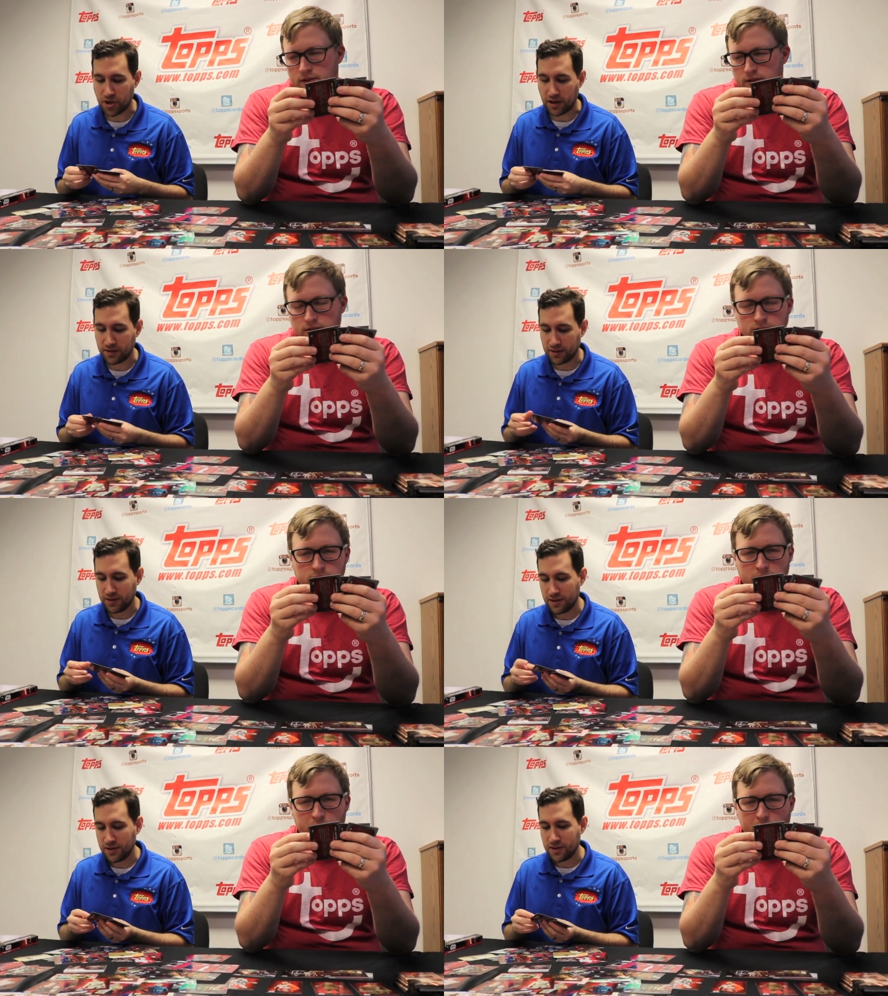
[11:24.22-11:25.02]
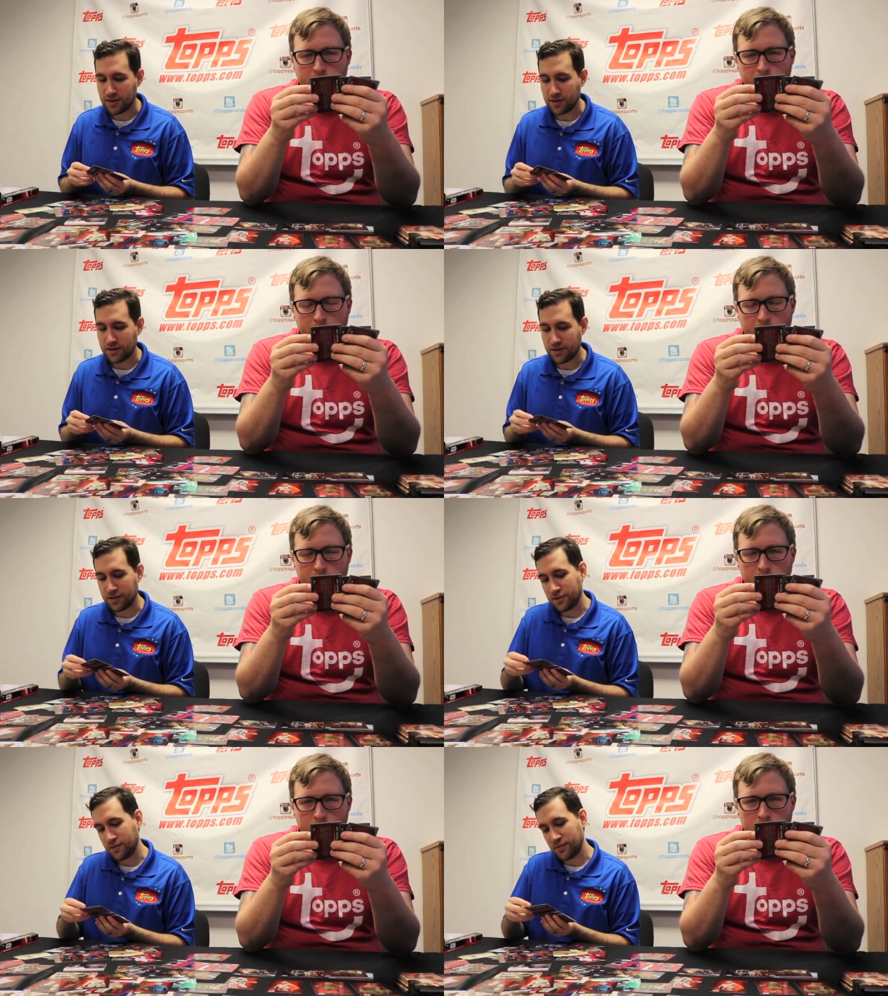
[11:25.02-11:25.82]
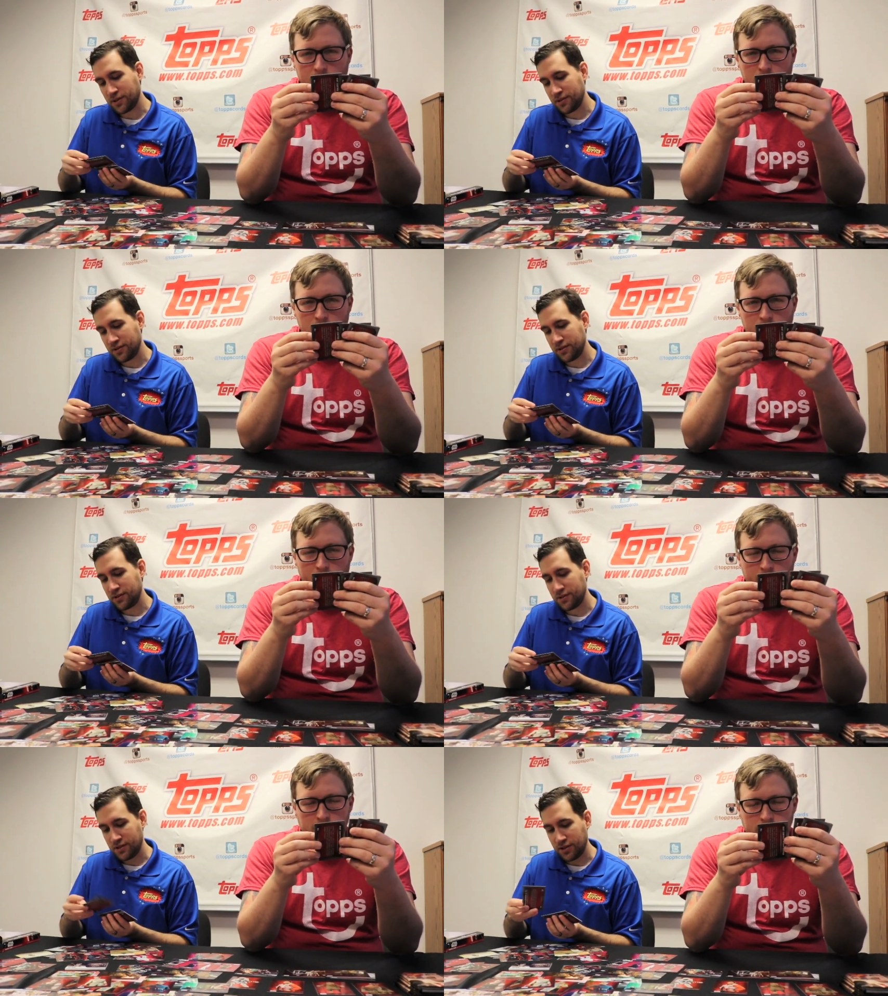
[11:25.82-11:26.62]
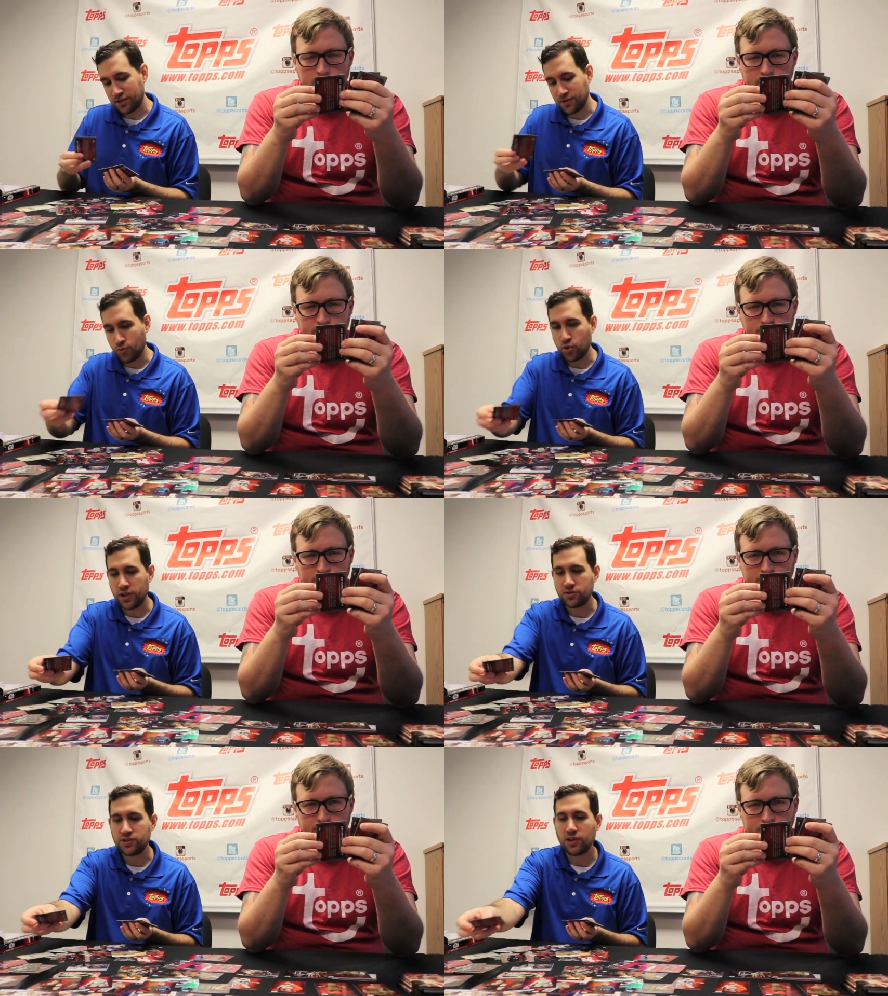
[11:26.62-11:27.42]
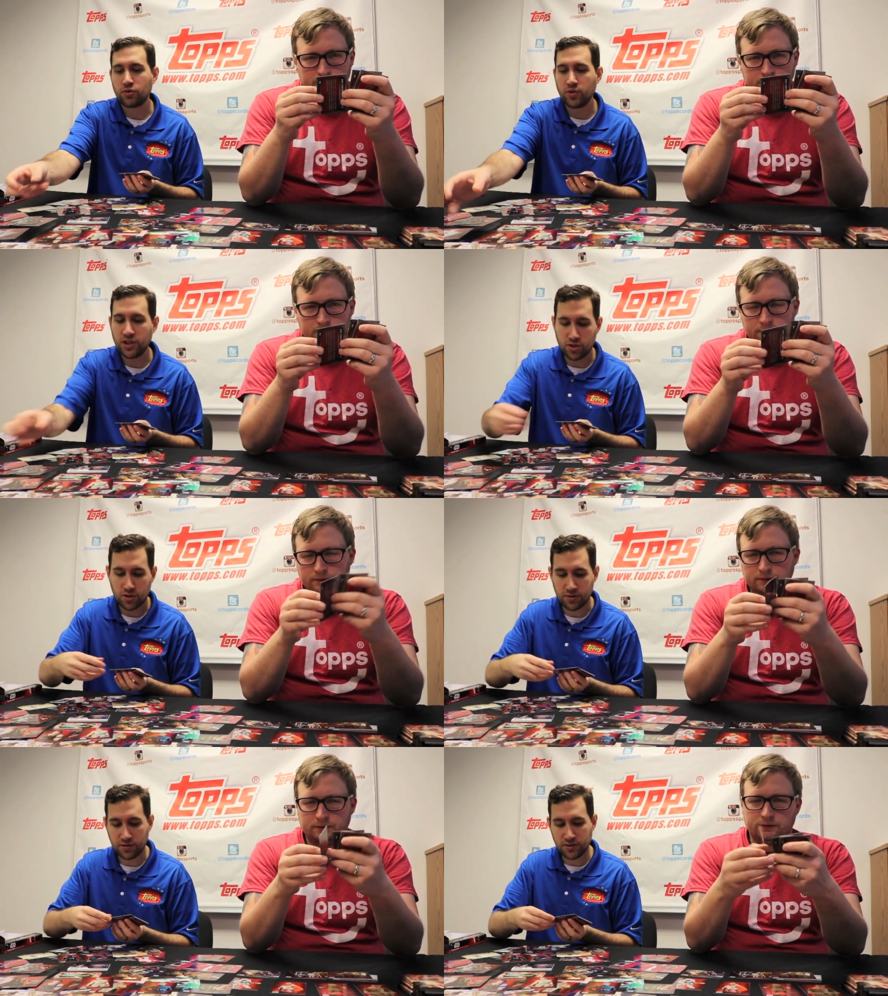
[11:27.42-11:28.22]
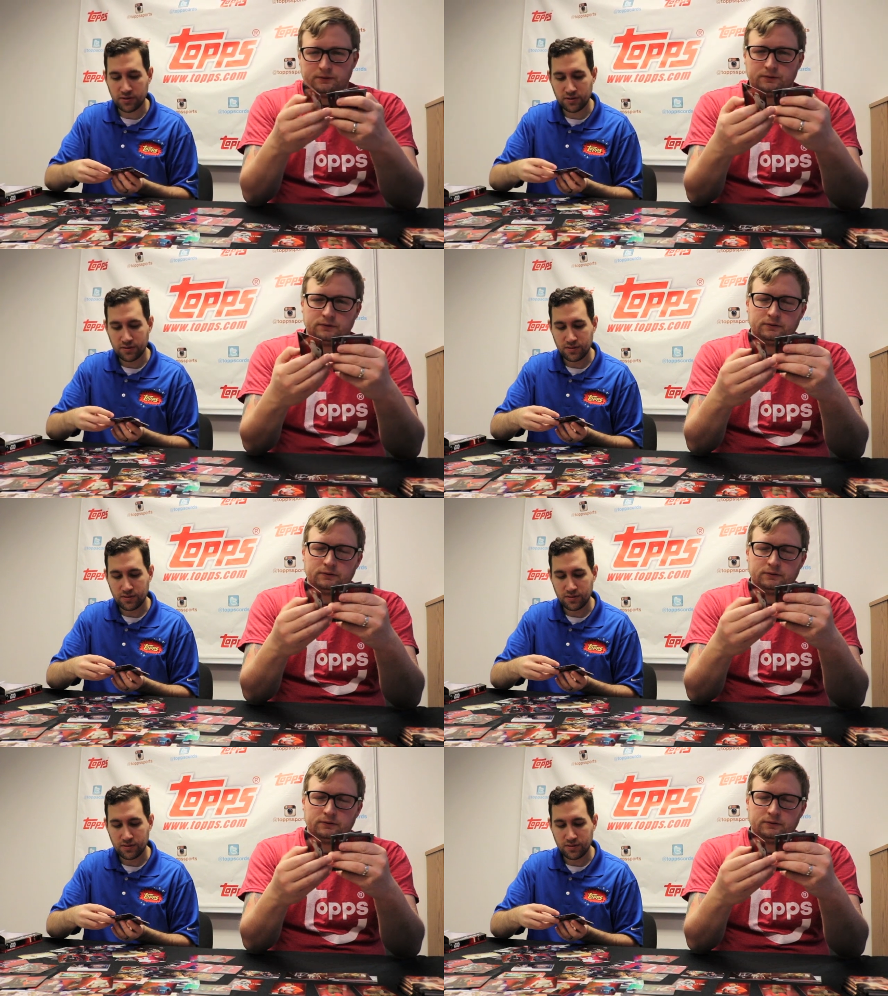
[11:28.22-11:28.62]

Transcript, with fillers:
Speaker 1: check. Some more interesting creatures.